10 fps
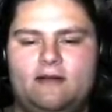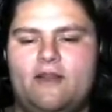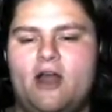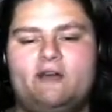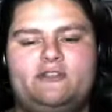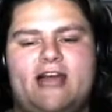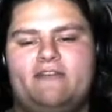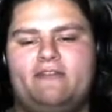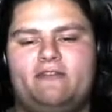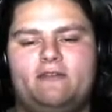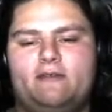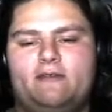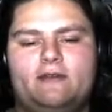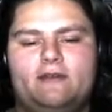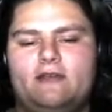No, Jeff.
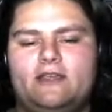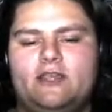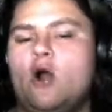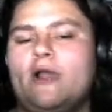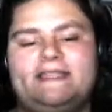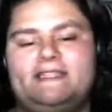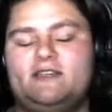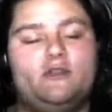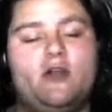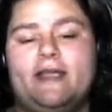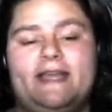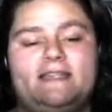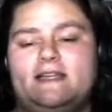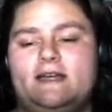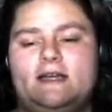You don't get
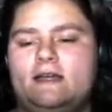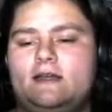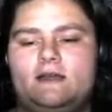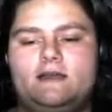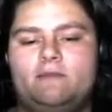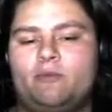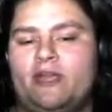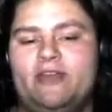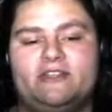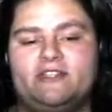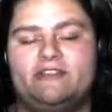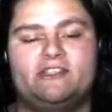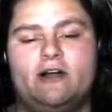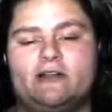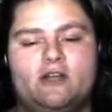to breathe until the
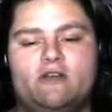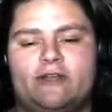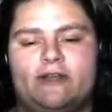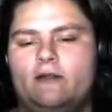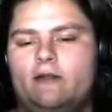song's over.